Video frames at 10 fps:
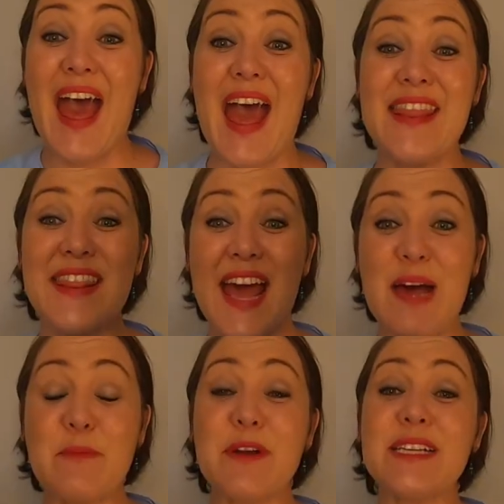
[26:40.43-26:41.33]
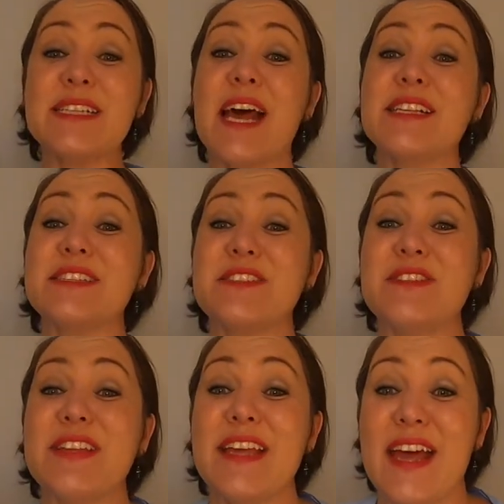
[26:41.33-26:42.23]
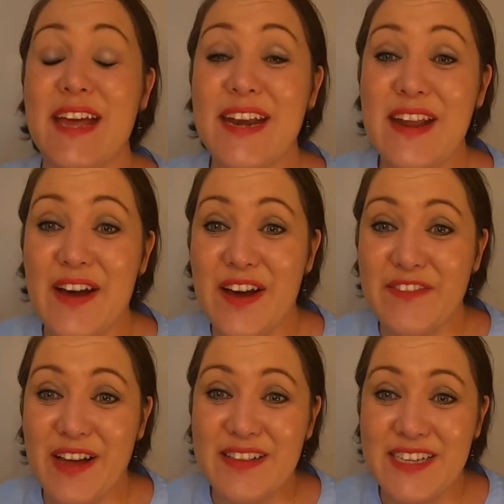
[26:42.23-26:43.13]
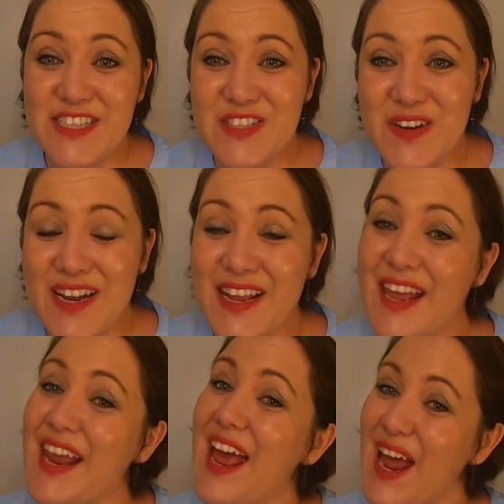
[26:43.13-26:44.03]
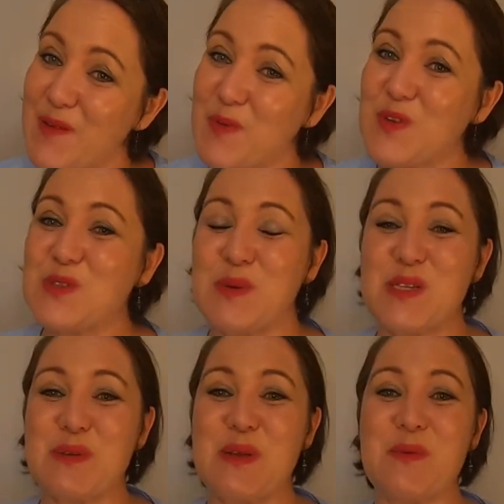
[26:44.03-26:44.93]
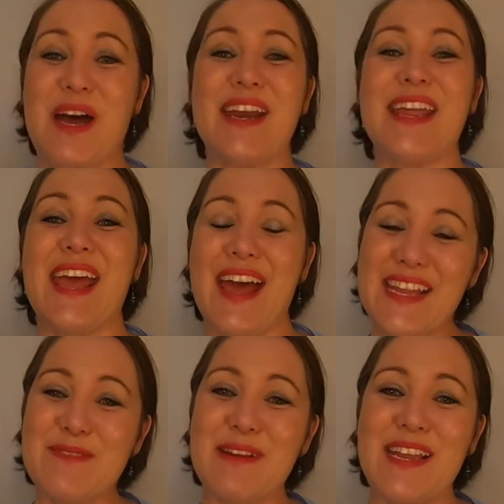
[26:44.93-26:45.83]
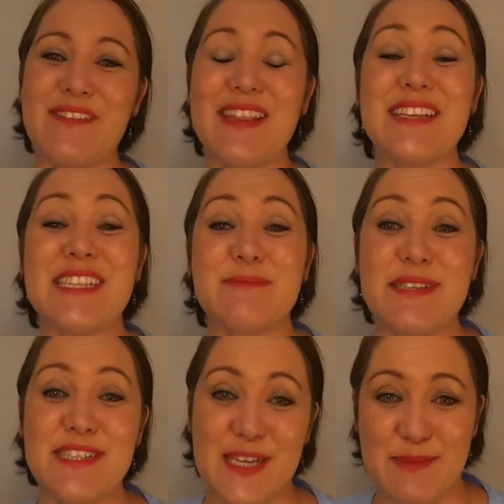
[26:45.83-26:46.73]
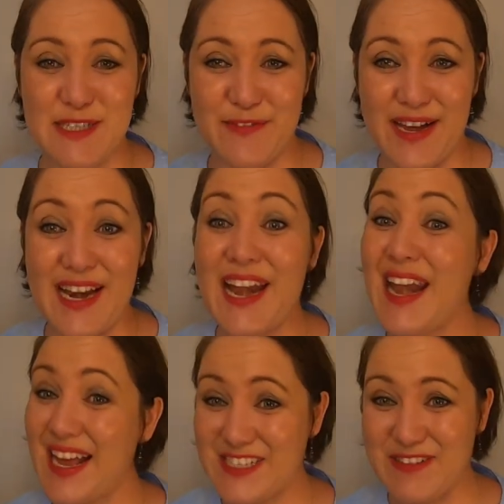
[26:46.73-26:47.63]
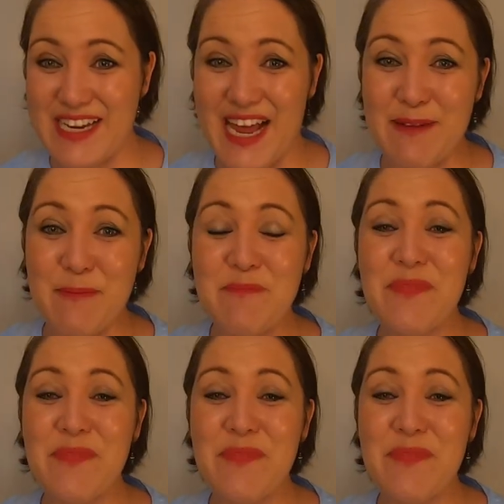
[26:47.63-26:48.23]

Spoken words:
And that brings us to the end of our teacher training, April 2021. Can you believe it? This has been so much fun. Let's recap.